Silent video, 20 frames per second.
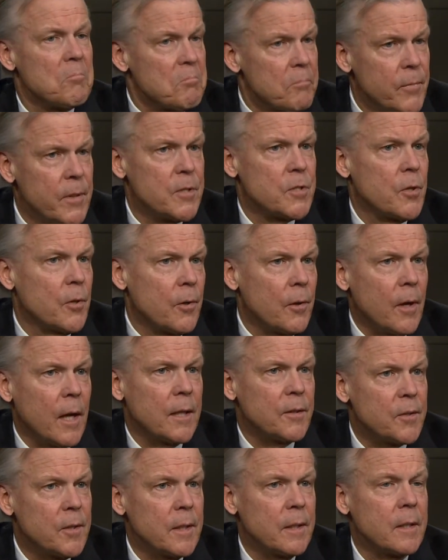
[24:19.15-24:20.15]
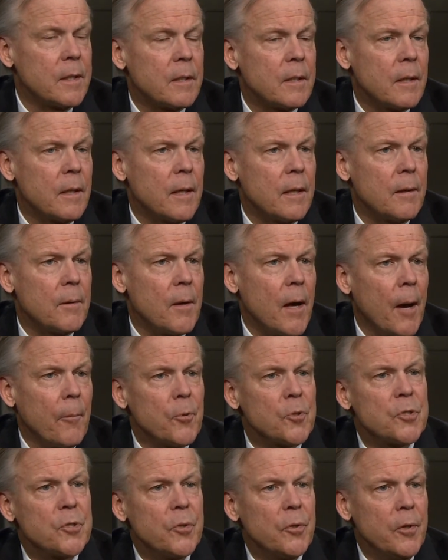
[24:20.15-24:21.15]
These are, I think,
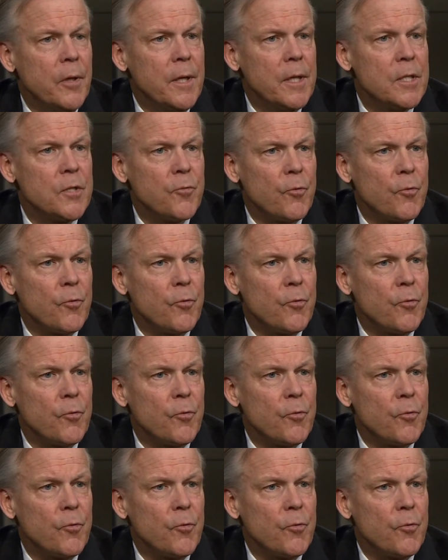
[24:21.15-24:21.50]
opportunities